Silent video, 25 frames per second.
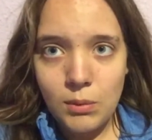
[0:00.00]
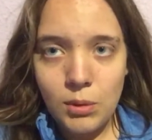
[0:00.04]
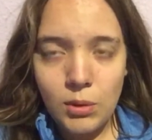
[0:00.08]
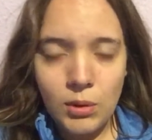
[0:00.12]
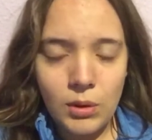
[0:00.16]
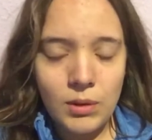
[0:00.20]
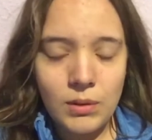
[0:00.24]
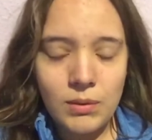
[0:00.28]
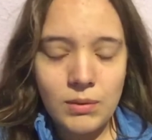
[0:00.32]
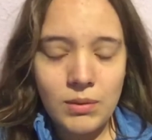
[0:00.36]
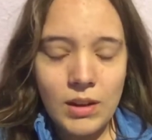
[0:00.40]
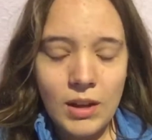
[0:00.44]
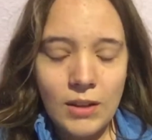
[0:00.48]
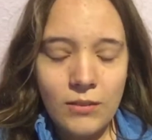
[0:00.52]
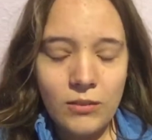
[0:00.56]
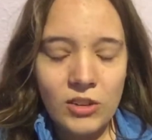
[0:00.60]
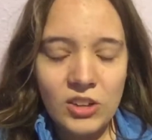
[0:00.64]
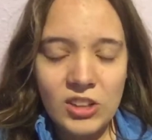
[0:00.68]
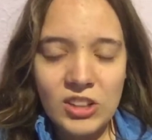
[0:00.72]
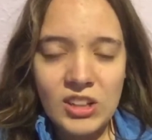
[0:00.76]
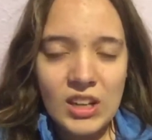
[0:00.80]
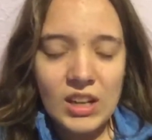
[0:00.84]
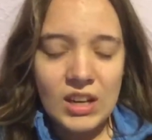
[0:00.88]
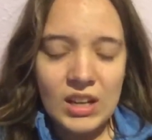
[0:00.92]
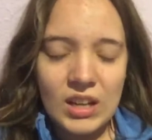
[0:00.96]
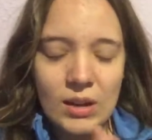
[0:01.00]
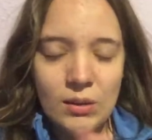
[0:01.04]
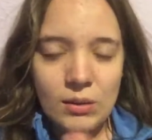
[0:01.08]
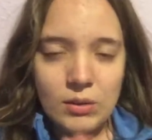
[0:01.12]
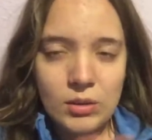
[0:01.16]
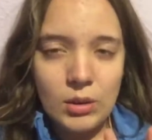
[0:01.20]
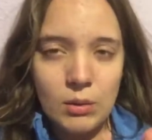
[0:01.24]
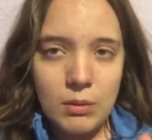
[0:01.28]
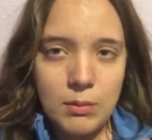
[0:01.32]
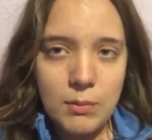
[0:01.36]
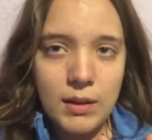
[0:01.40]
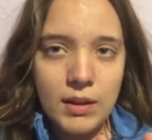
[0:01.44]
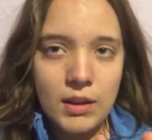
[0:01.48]
Or not forgetting, I was
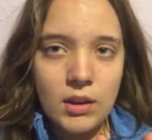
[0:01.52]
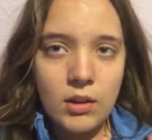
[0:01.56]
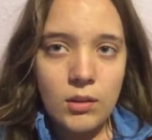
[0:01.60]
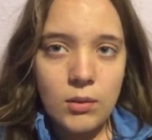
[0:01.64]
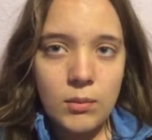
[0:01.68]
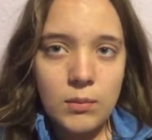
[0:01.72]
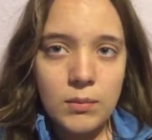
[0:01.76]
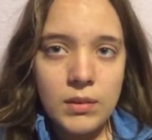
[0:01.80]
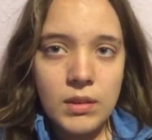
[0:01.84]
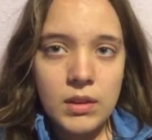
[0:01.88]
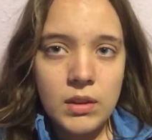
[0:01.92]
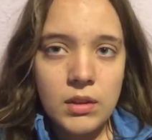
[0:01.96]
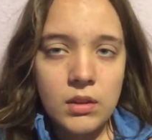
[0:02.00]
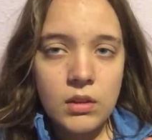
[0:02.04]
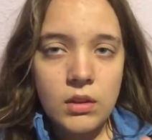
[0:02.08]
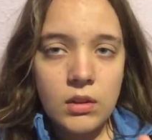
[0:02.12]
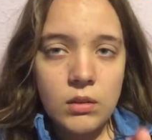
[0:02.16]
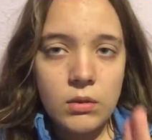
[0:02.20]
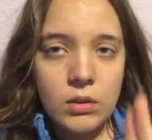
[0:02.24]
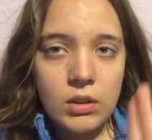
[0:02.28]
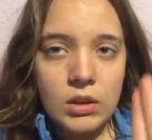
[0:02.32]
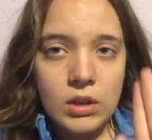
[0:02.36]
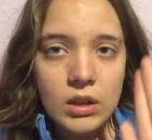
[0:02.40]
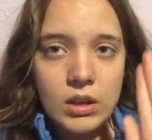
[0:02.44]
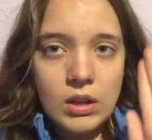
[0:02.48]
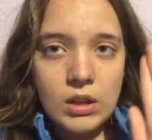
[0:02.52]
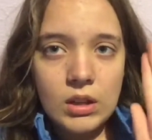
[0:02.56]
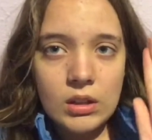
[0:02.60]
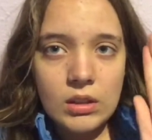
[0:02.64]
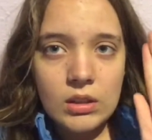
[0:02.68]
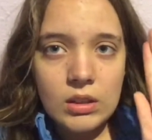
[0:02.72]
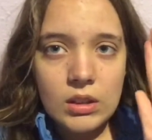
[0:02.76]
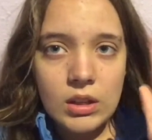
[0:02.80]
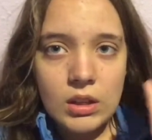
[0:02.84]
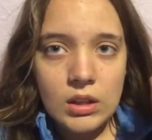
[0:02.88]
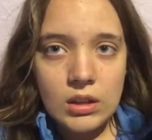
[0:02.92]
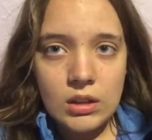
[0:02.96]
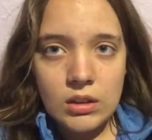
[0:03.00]
coming back home, forgetting
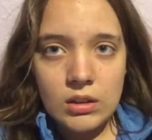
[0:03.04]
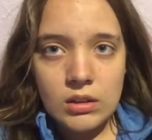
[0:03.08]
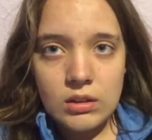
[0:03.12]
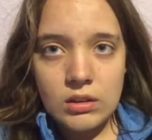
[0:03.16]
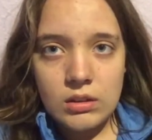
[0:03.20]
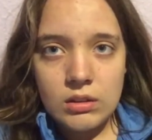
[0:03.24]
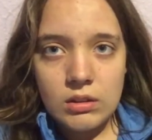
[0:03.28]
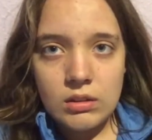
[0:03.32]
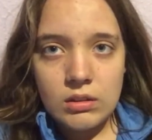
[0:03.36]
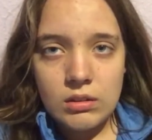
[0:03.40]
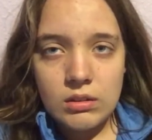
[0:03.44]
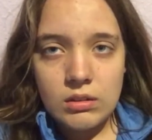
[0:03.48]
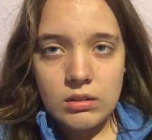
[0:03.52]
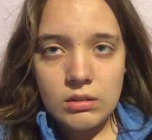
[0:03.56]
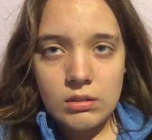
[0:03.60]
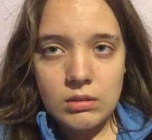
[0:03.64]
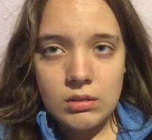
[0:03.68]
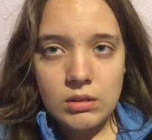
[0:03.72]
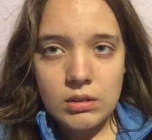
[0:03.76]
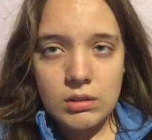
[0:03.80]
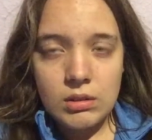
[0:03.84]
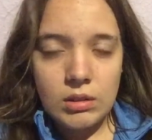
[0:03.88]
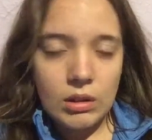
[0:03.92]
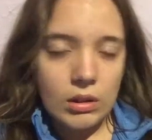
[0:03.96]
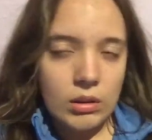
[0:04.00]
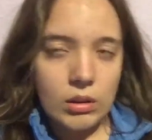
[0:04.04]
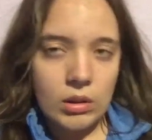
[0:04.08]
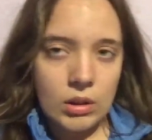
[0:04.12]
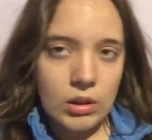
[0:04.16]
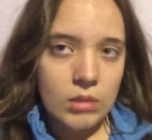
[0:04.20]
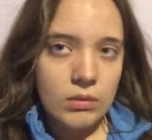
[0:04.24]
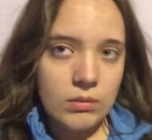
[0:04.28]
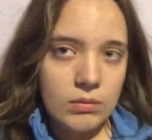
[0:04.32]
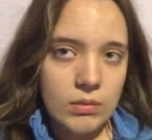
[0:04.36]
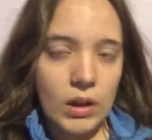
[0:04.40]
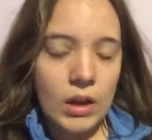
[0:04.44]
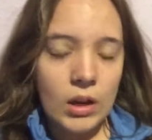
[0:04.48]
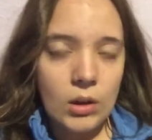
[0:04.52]
that something,
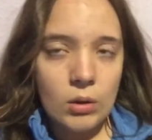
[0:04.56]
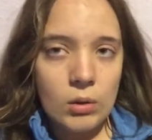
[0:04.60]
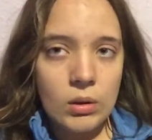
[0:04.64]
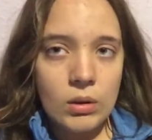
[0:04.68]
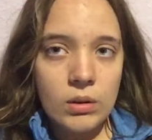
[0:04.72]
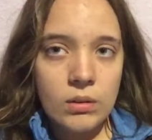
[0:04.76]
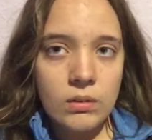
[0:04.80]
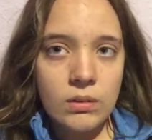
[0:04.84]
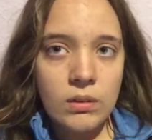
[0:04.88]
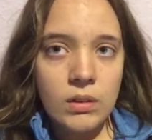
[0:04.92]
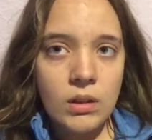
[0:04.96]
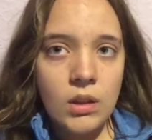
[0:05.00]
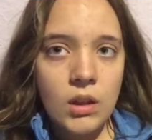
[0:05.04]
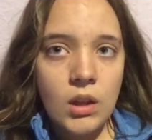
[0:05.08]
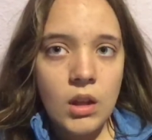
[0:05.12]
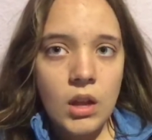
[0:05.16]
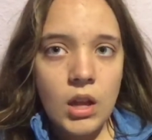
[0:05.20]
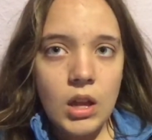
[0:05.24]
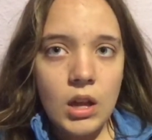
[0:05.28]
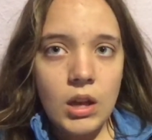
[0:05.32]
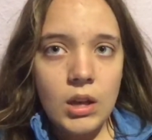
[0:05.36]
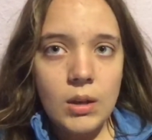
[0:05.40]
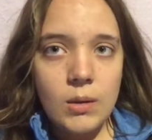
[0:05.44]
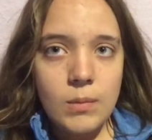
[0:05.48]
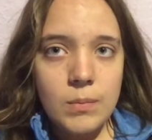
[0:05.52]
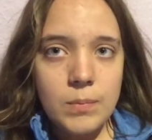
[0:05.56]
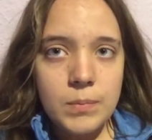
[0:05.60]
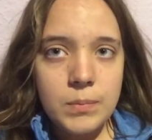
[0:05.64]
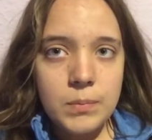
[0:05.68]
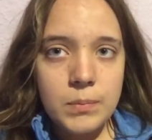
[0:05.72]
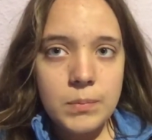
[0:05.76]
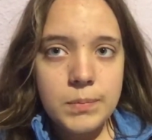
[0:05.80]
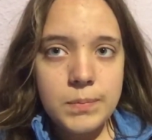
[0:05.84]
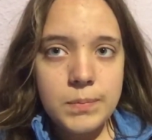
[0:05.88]
I don't know. Um,